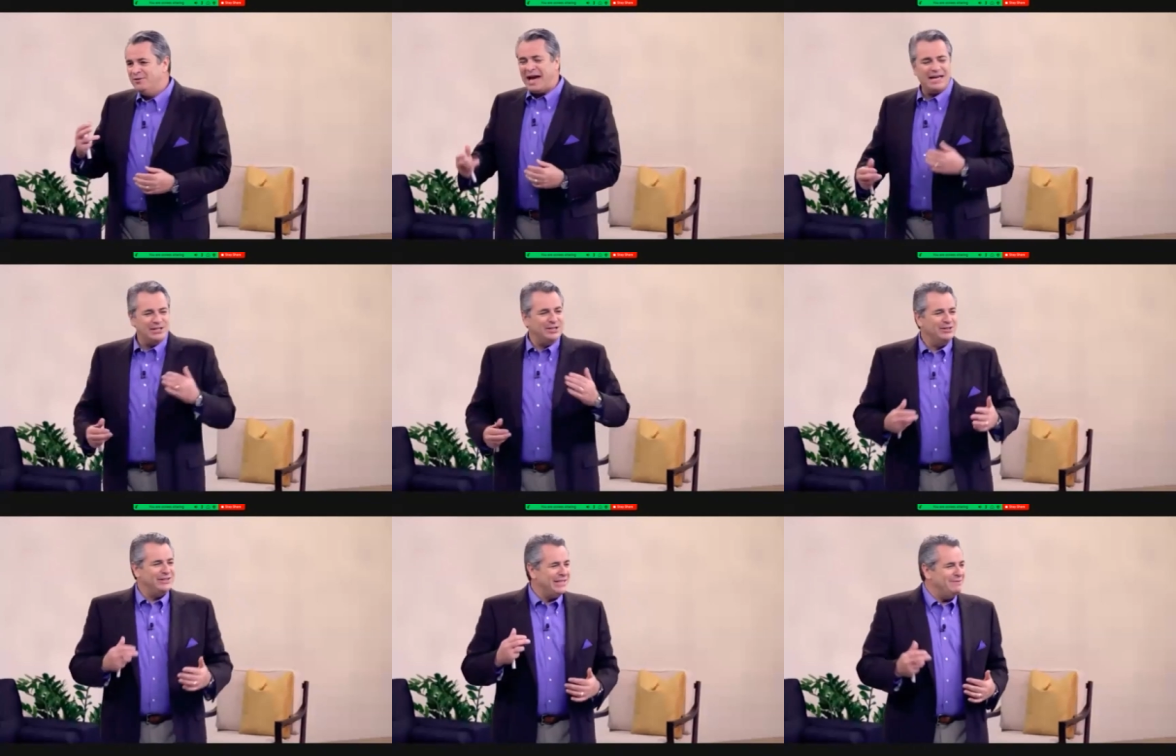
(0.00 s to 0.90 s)

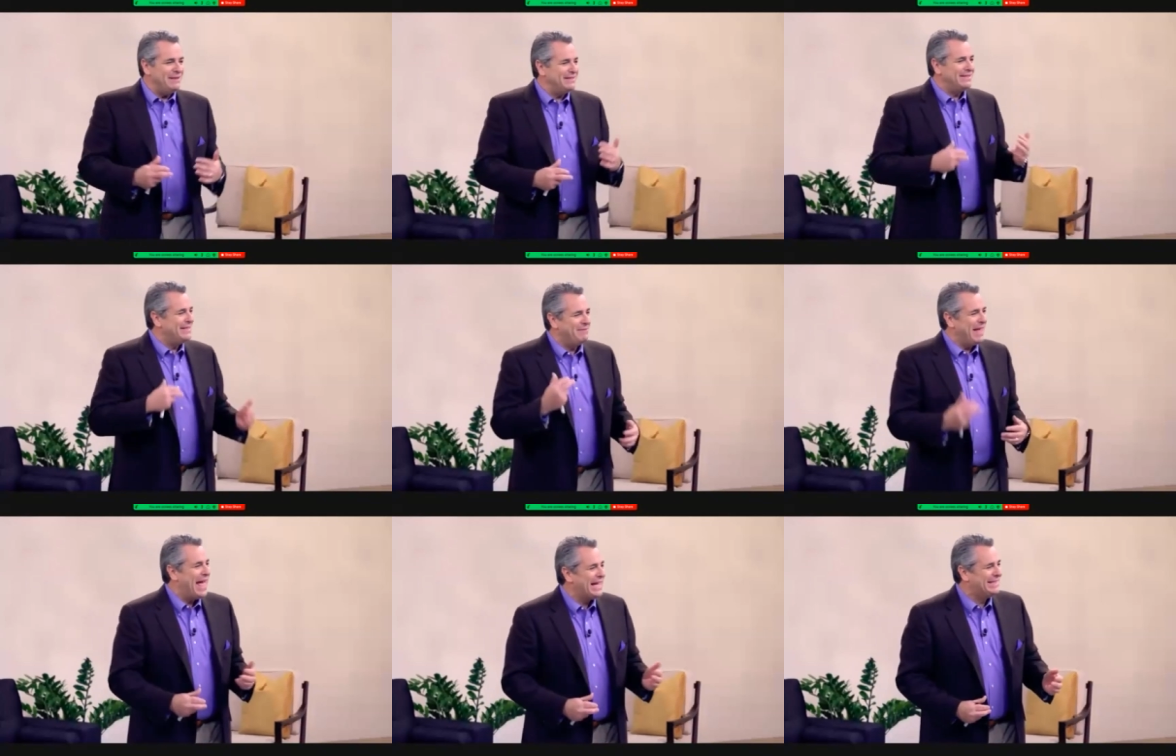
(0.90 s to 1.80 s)
Yazoo City, Mississippi
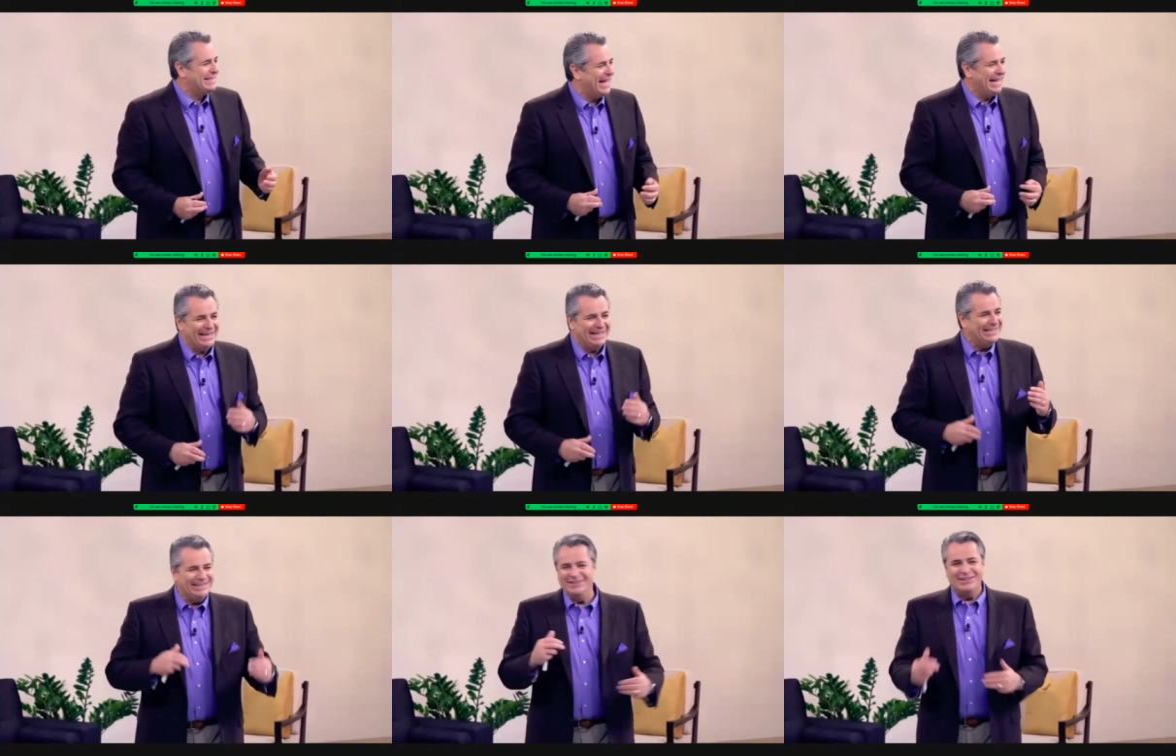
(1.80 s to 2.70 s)
accent, and
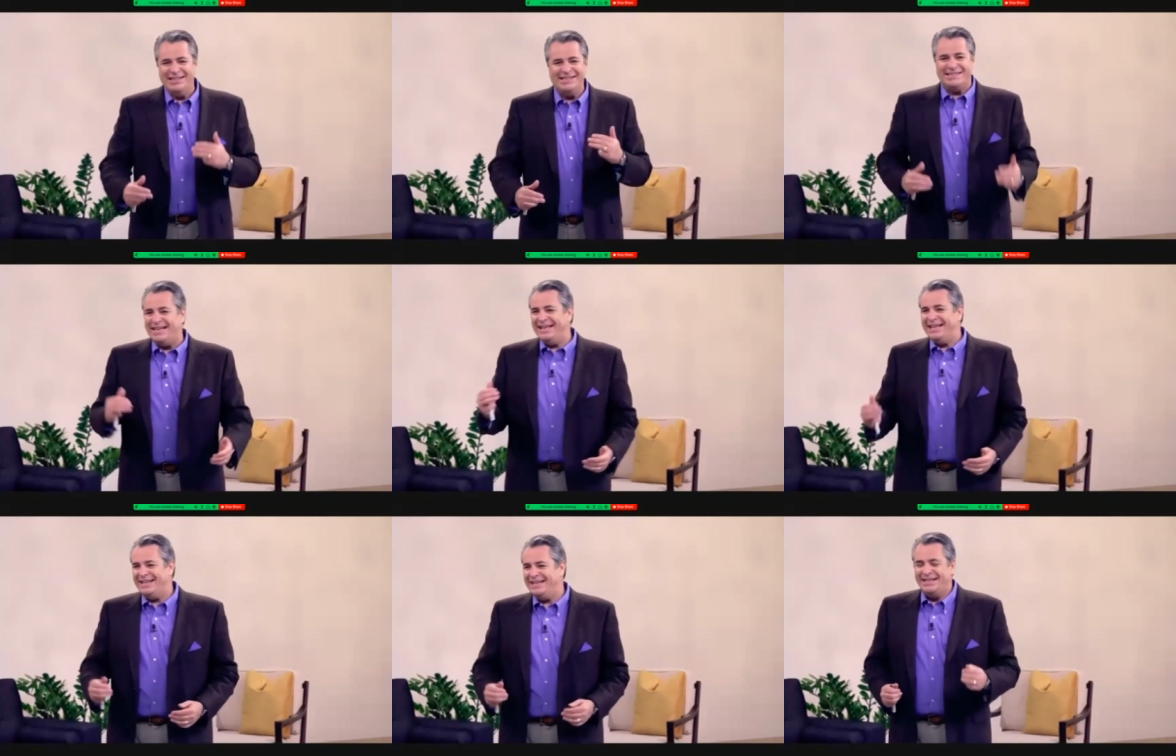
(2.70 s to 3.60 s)
he's doing his
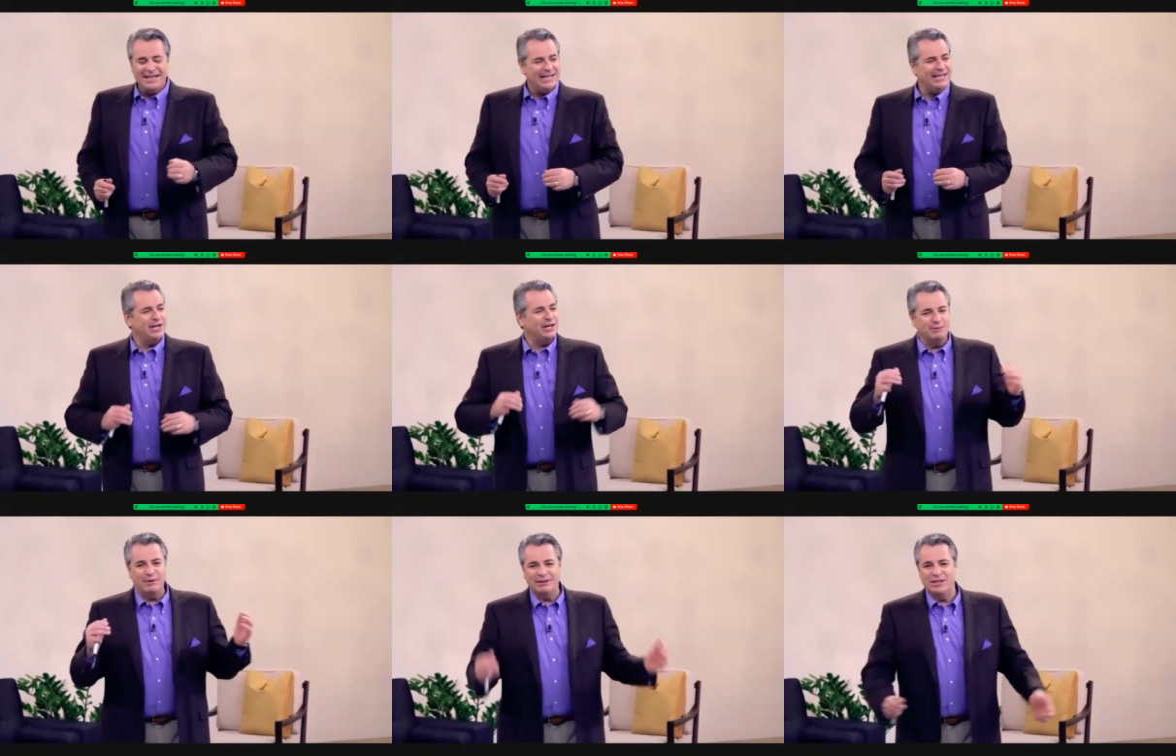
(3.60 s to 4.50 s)
thing, and he
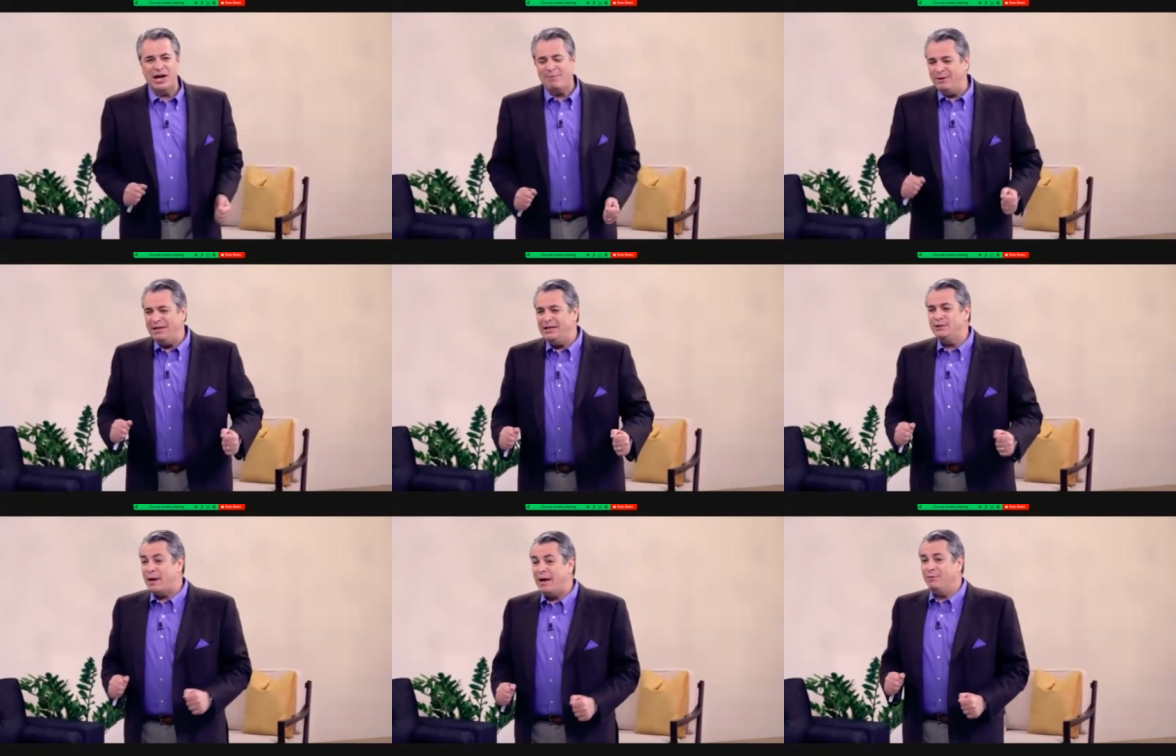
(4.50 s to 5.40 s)
talked about the
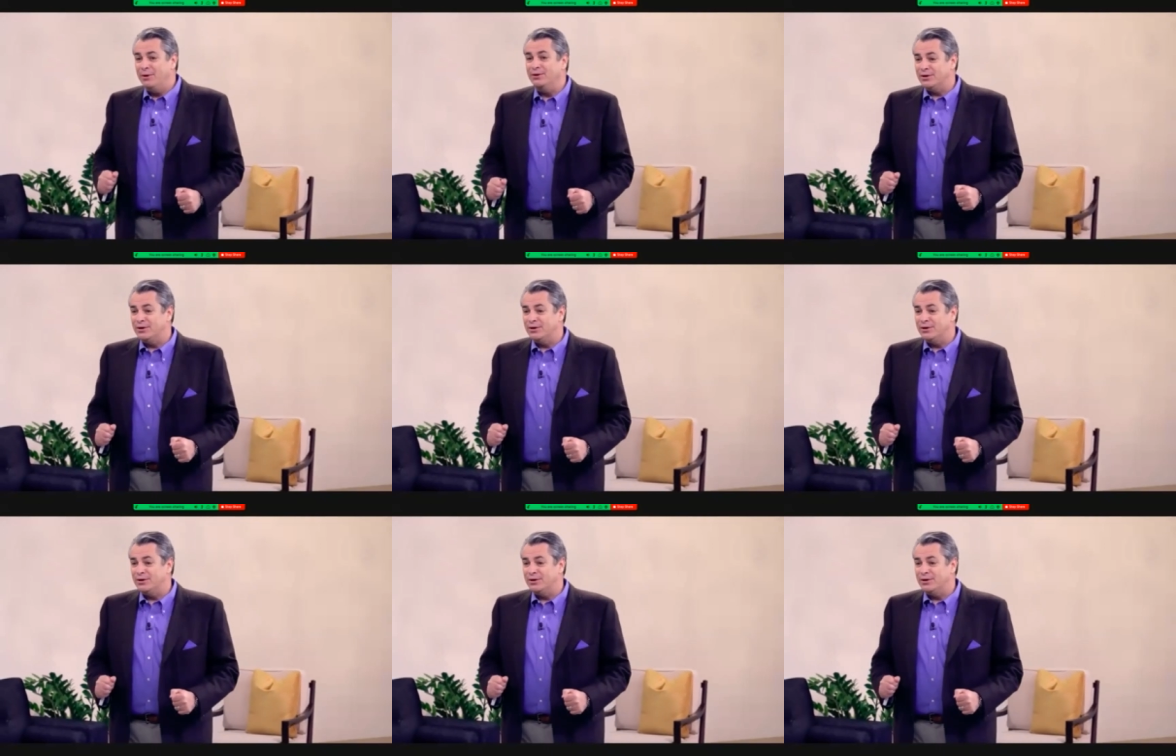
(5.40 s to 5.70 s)
Japanese bamboo